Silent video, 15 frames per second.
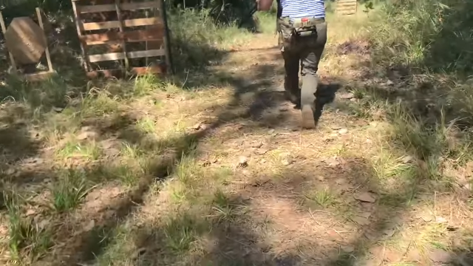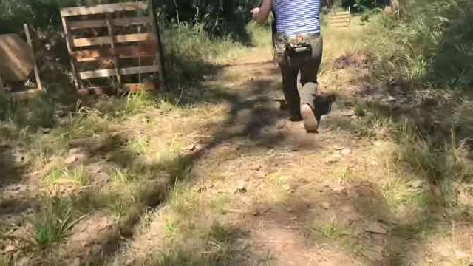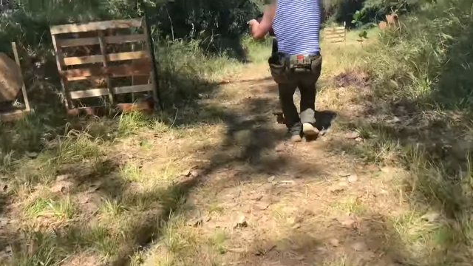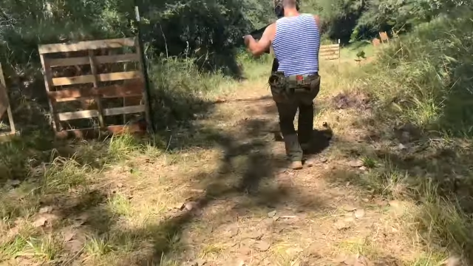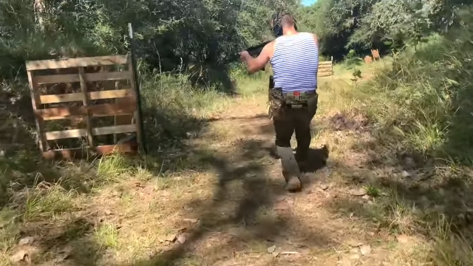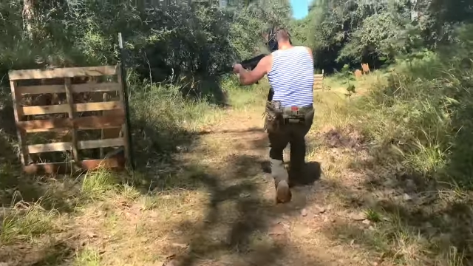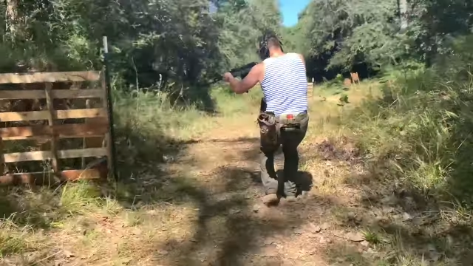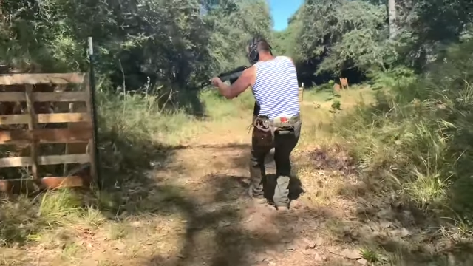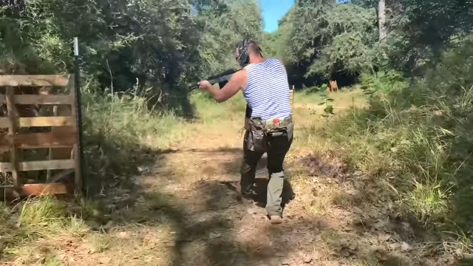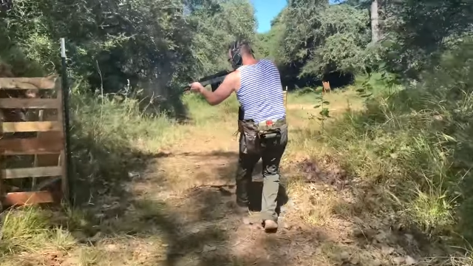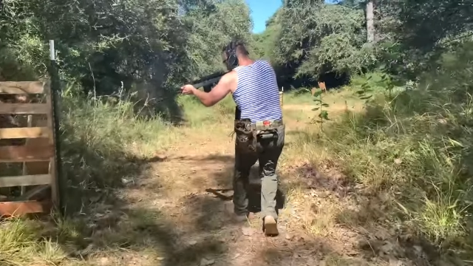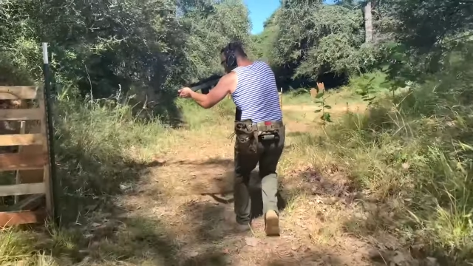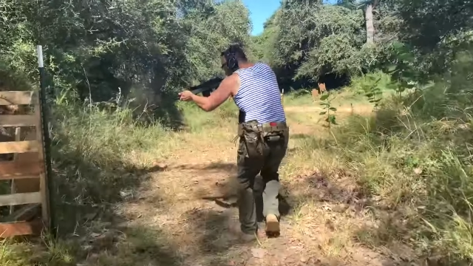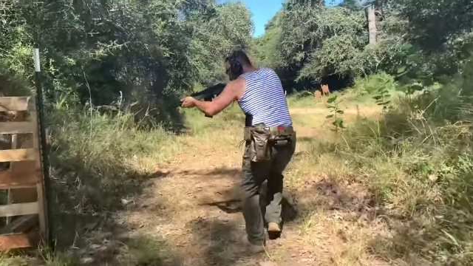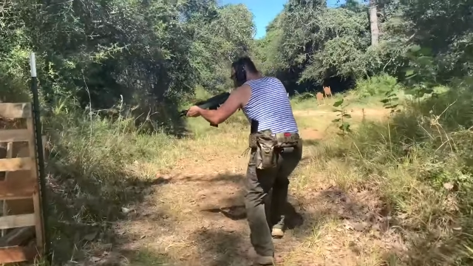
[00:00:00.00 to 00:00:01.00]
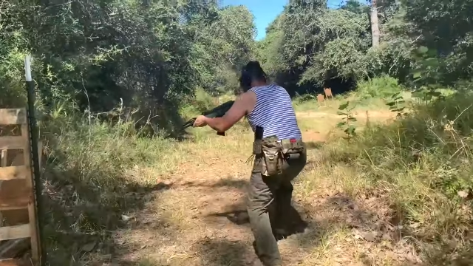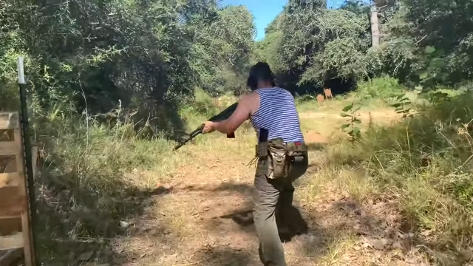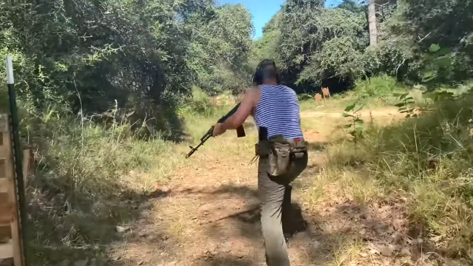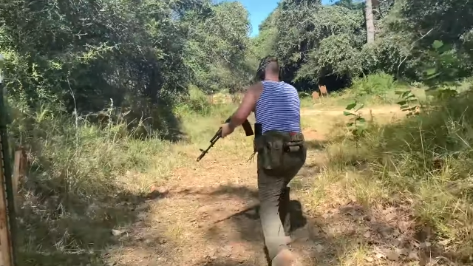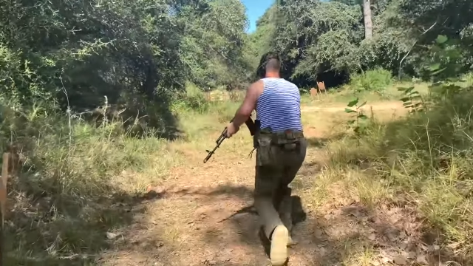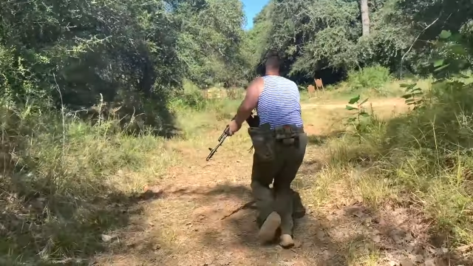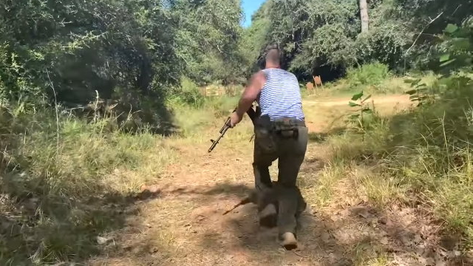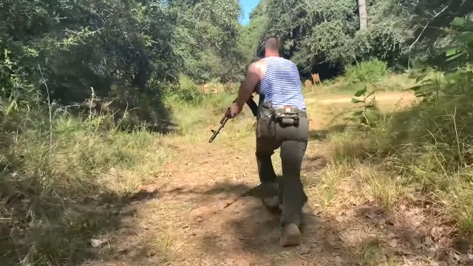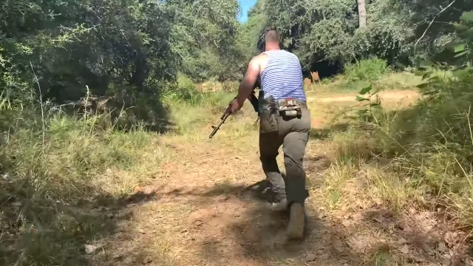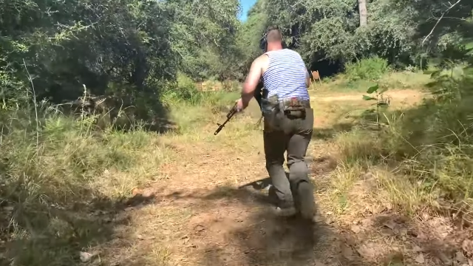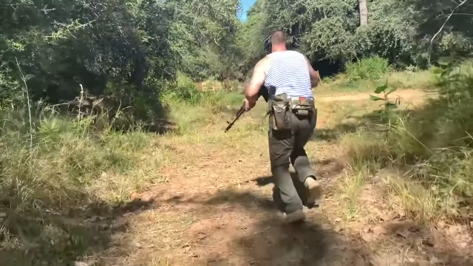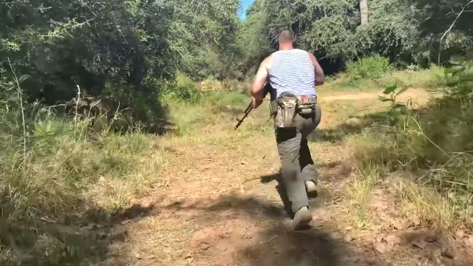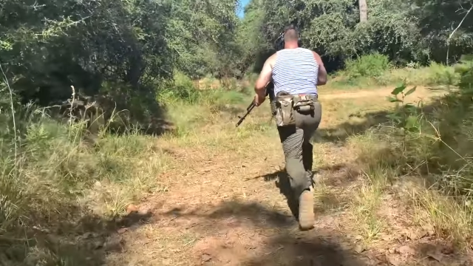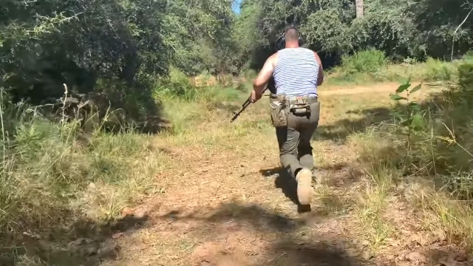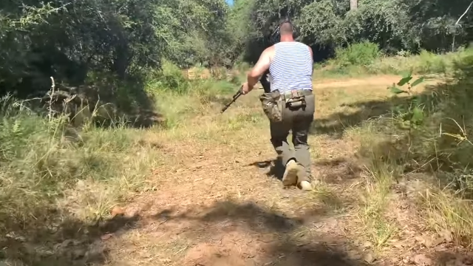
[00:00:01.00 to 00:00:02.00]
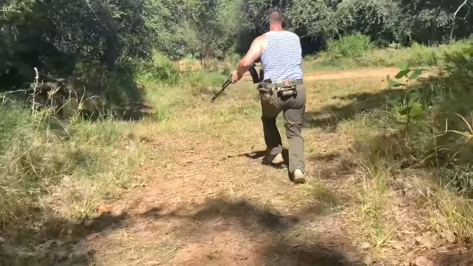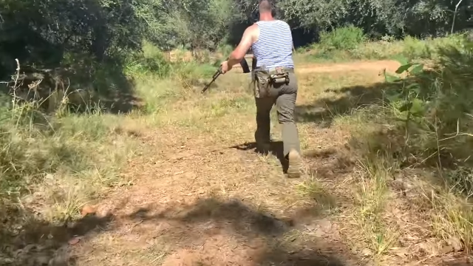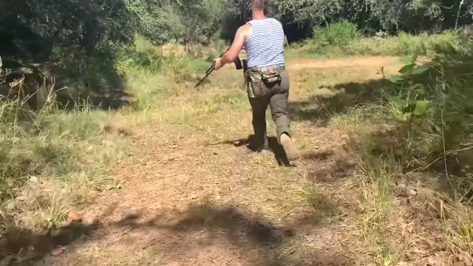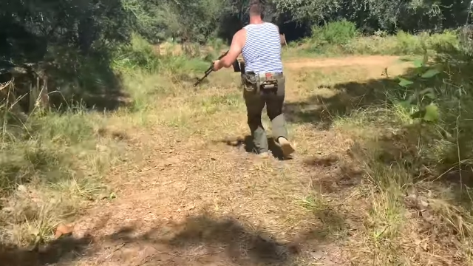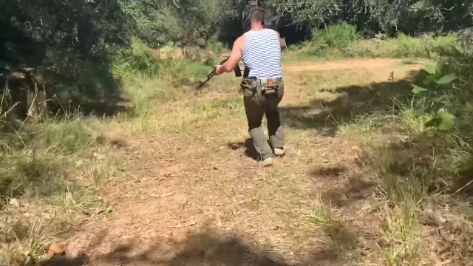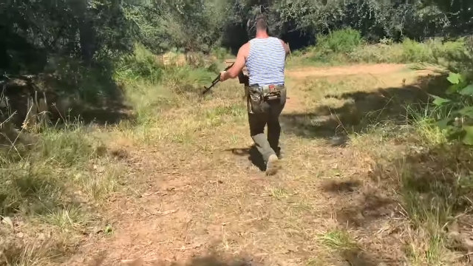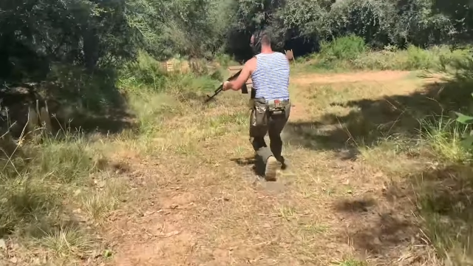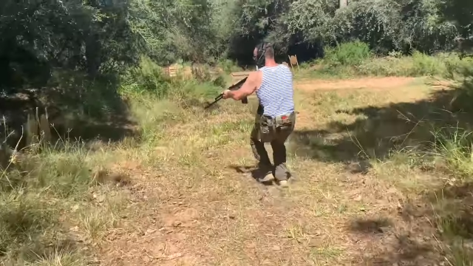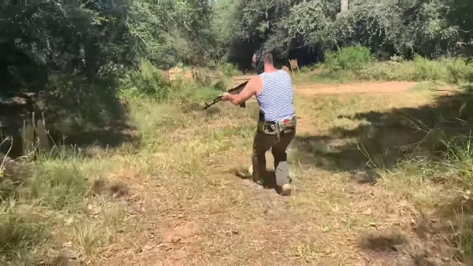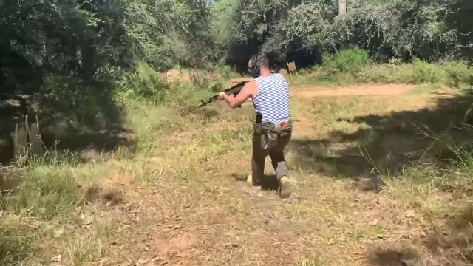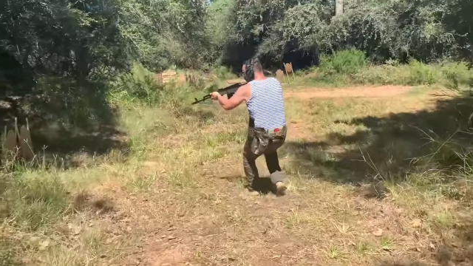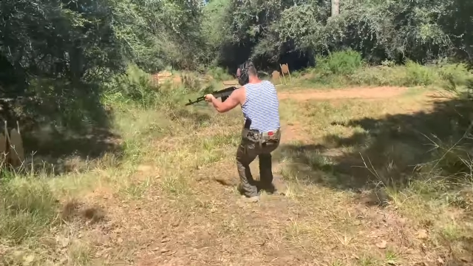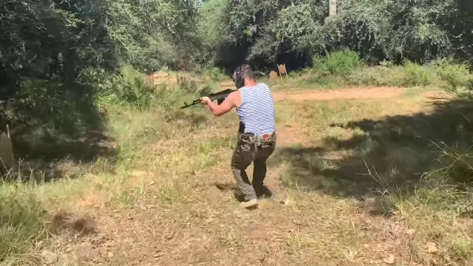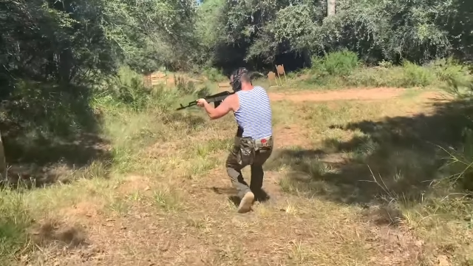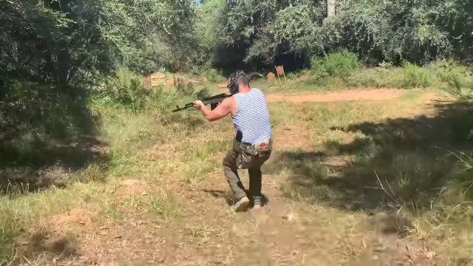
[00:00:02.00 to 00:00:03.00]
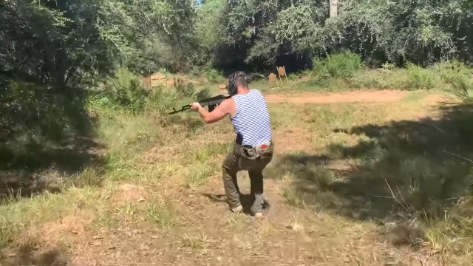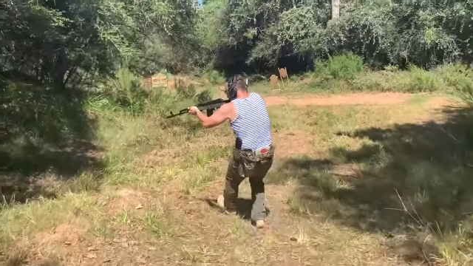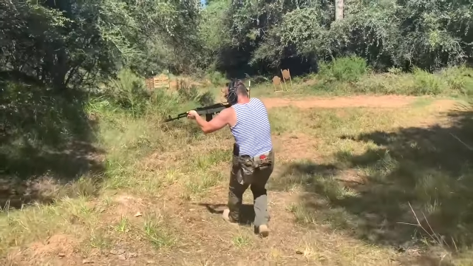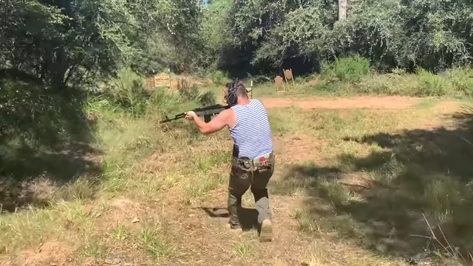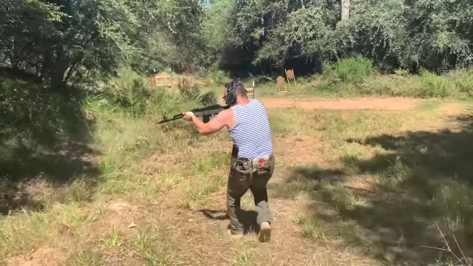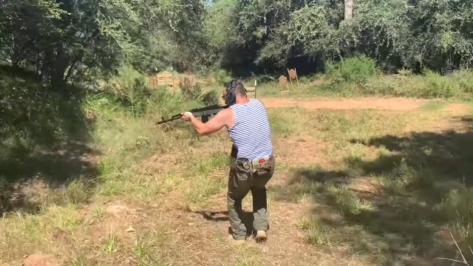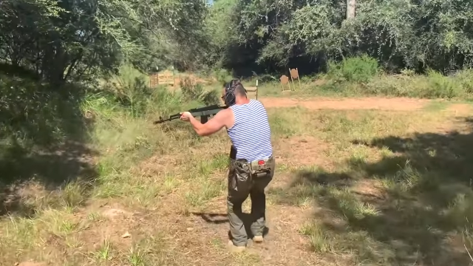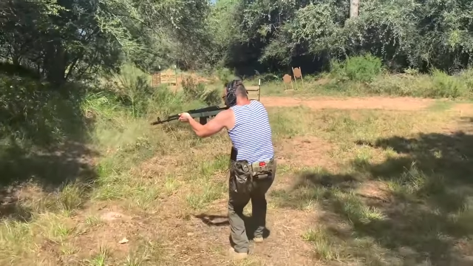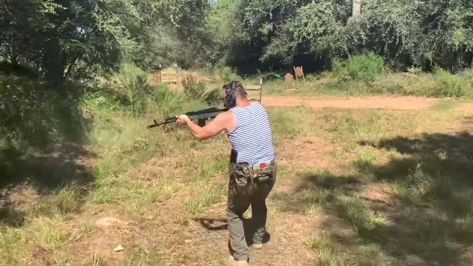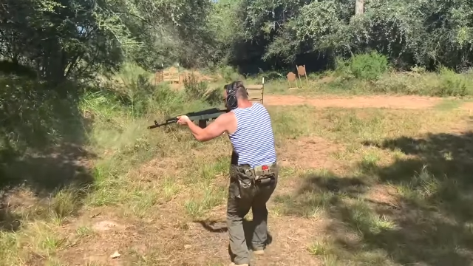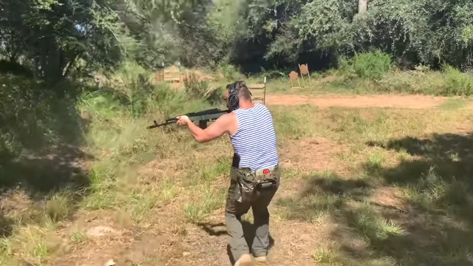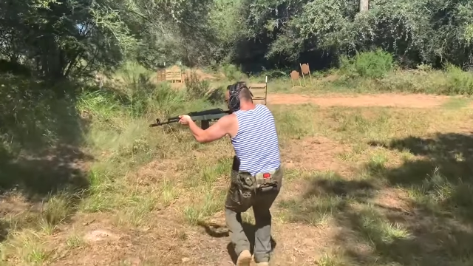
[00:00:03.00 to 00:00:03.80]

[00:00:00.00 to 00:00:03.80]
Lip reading: Nobody's mouth can be seen.